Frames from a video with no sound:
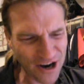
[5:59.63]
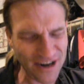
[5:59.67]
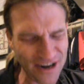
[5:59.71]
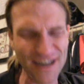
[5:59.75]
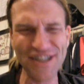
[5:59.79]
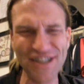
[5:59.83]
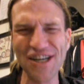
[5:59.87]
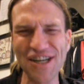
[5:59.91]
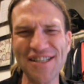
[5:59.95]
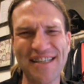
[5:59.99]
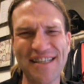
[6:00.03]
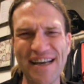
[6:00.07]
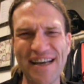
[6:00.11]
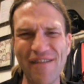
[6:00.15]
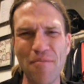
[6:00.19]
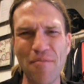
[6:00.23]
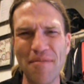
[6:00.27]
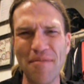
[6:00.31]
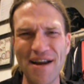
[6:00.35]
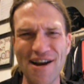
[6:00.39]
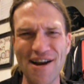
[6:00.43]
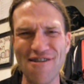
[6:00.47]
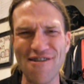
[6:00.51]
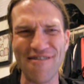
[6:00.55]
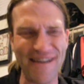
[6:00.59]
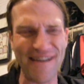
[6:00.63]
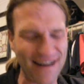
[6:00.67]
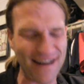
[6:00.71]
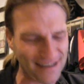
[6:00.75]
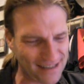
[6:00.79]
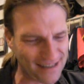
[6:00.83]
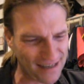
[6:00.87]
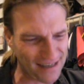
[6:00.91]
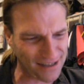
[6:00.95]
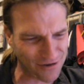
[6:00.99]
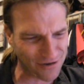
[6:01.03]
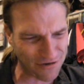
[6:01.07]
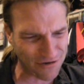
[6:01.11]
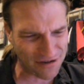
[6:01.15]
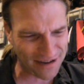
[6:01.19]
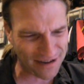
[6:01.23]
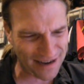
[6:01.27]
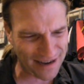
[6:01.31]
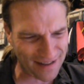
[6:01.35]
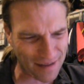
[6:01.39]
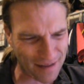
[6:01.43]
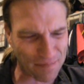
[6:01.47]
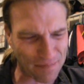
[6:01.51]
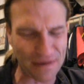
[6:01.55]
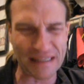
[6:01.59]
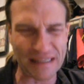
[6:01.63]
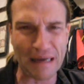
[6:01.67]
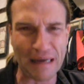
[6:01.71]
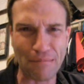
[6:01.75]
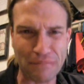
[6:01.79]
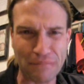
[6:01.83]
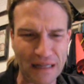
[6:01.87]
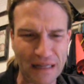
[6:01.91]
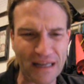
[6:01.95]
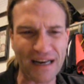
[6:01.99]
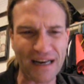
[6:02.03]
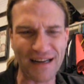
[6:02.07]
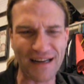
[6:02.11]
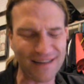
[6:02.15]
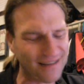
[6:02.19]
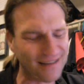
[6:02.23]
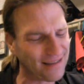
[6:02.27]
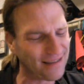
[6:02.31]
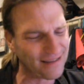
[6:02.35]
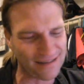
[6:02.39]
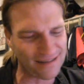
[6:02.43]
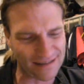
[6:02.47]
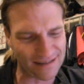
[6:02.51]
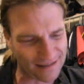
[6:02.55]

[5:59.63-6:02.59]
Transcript: Could he just give them earrings? Did you really have to put the blood on?